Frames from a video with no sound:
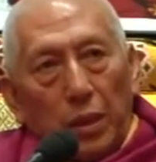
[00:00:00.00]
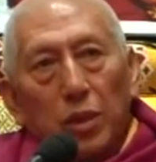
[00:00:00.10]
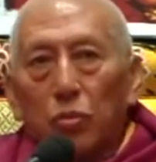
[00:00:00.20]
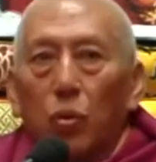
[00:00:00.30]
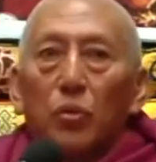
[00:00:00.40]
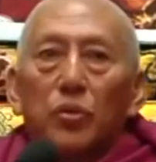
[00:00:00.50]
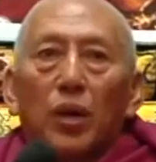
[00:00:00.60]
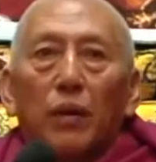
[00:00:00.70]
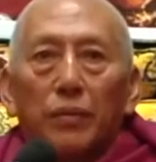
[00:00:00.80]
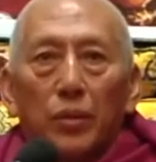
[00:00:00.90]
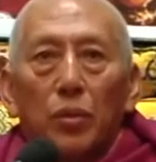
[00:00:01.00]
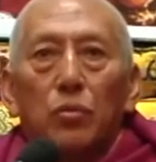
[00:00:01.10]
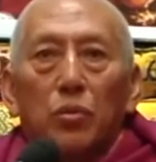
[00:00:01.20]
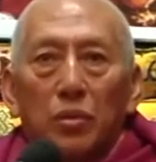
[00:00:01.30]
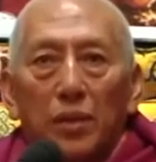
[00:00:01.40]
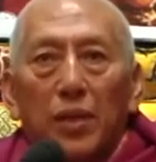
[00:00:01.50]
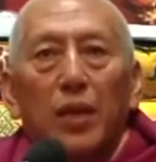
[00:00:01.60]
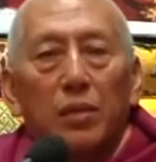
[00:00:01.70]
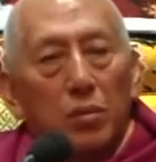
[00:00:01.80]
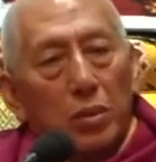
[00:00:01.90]
source of social
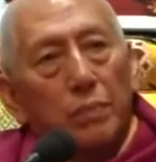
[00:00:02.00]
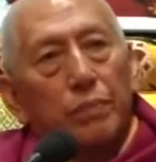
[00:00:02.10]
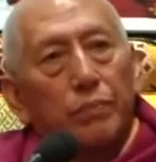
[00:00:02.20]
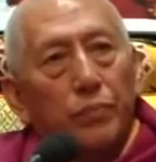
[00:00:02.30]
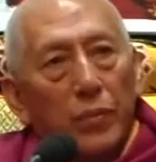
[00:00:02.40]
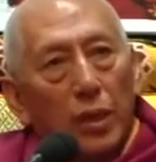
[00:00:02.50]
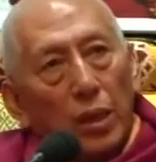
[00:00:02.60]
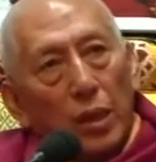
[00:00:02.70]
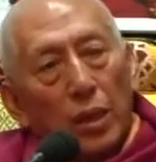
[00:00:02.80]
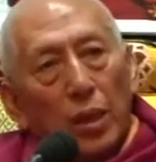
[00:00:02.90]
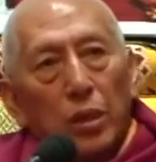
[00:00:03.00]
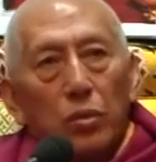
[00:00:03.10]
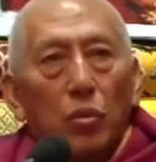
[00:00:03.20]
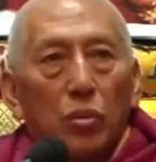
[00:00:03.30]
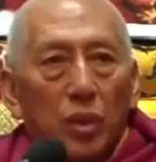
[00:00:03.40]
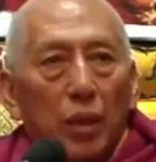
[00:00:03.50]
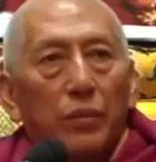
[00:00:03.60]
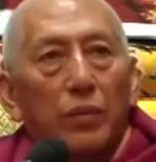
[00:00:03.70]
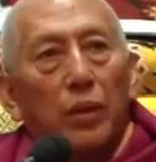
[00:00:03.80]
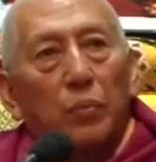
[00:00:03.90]
science, a source of
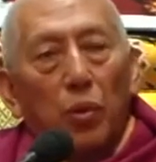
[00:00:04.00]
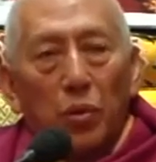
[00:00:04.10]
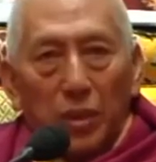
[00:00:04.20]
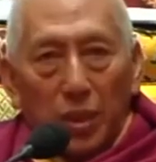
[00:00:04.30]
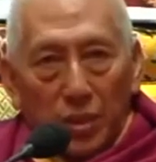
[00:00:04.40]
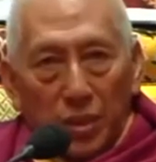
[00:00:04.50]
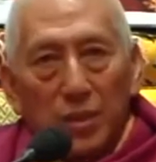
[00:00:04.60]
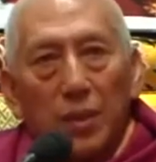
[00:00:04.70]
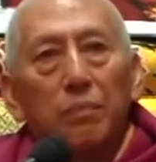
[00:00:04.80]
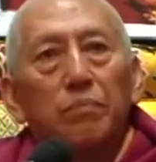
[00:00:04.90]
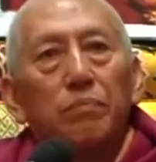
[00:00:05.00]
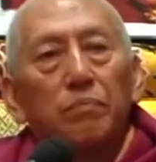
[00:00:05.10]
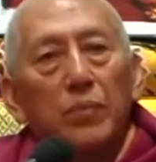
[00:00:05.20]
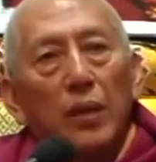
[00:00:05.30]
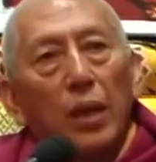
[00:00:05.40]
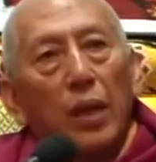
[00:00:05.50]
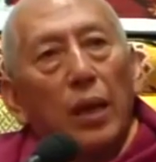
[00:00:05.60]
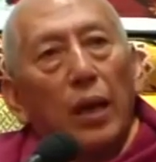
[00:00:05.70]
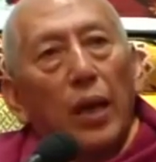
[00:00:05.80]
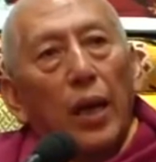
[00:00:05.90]
political system,
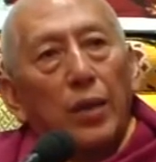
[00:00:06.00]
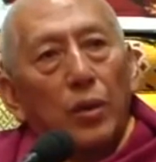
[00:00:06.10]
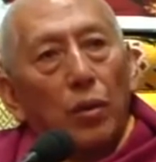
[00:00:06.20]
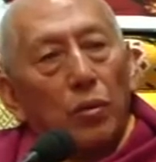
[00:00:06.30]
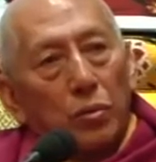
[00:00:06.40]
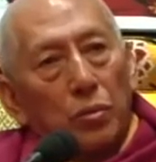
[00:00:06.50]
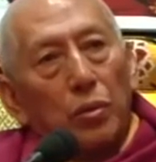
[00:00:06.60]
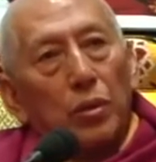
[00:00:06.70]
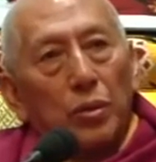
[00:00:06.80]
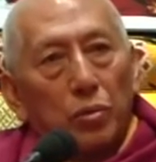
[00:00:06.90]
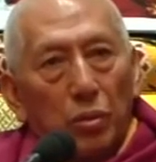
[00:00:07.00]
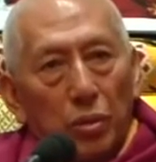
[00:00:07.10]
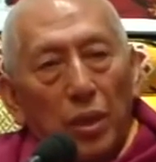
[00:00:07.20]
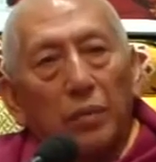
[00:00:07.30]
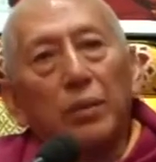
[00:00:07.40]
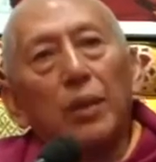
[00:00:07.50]
and also a source of